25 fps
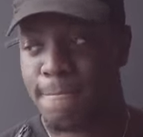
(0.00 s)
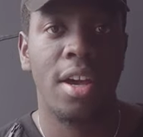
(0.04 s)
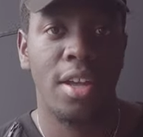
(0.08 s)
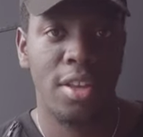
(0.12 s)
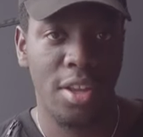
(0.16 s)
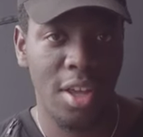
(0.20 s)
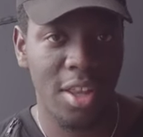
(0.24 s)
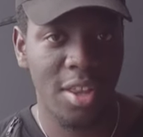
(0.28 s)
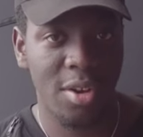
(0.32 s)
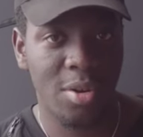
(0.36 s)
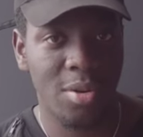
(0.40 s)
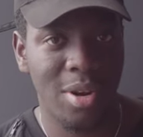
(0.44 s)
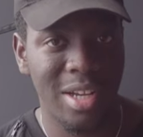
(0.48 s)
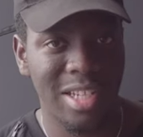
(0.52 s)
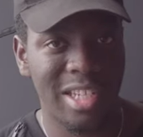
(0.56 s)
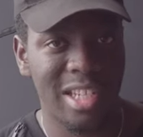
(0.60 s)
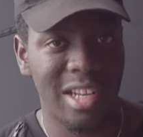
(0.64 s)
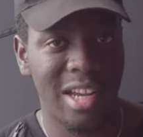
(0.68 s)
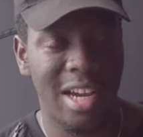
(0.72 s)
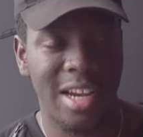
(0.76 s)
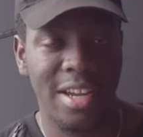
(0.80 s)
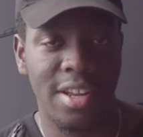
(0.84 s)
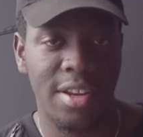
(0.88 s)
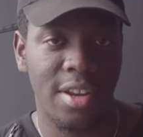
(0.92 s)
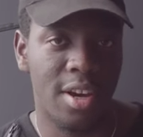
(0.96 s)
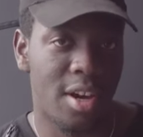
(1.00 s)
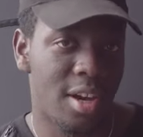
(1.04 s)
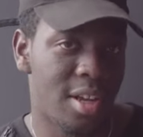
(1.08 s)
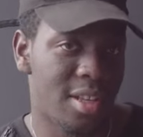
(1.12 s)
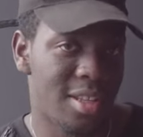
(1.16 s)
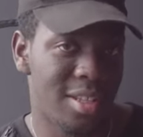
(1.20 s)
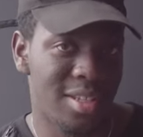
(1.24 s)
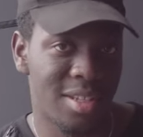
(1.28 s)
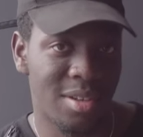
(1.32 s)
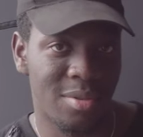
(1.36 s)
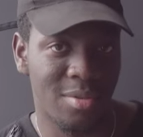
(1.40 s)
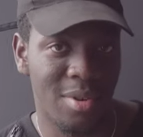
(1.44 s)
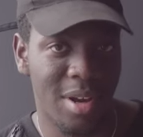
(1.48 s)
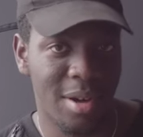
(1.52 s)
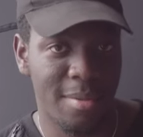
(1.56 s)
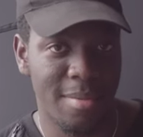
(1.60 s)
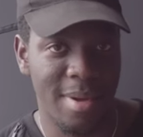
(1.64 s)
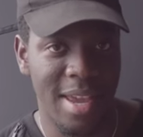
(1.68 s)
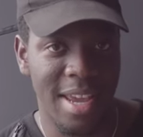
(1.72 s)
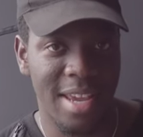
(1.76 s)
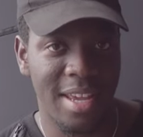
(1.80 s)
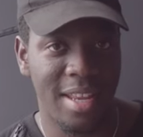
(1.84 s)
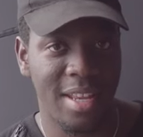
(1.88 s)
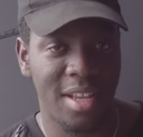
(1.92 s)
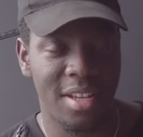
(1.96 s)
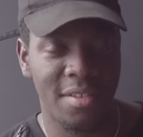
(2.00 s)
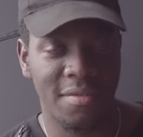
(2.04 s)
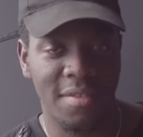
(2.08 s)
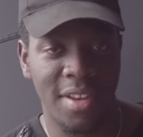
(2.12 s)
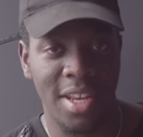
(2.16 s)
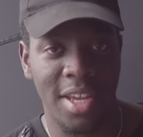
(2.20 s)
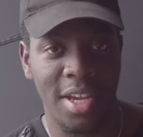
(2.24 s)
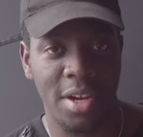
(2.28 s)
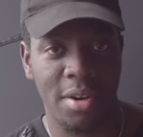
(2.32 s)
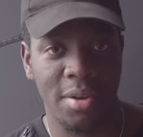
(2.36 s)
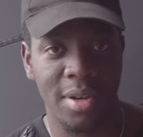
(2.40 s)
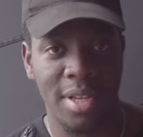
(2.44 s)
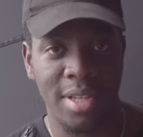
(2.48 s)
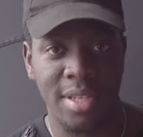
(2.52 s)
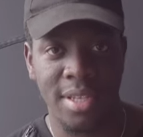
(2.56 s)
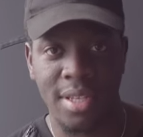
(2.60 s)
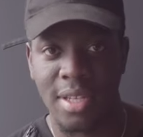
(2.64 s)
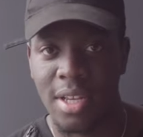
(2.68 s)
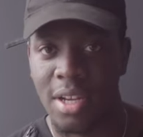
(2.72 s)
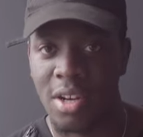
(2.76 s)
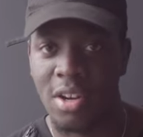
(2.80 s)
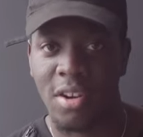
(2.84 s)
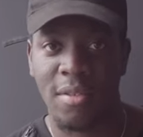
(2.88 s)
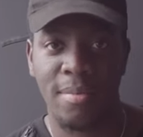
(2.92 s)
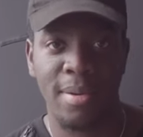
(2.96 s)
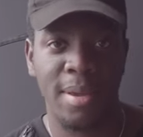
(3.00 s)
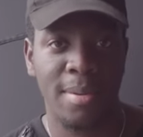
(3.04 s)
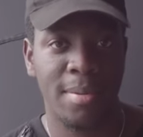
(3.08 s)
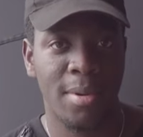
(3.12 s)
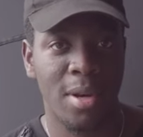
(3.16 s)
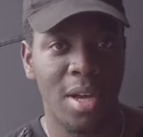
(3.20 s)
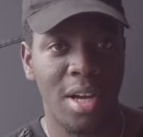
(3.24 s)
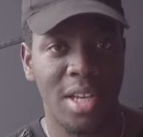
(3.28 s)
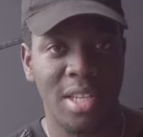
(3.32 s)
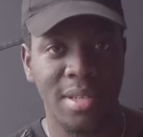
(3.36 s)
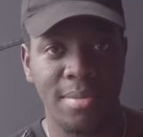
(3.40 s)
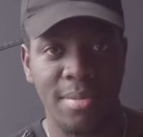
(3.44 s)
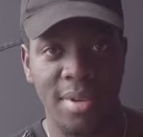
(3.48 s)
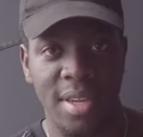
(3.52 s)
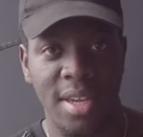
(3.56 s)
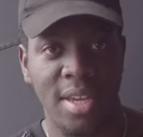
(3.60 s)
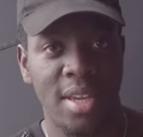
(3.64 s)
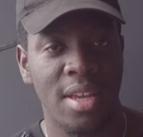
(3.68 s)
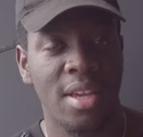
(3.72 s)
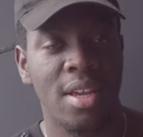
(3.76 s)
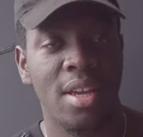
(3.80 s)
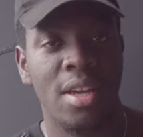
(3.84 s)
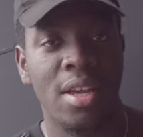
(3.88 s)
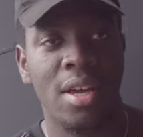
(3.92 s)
Another question I can answer while making this video is, a lot of people ask me,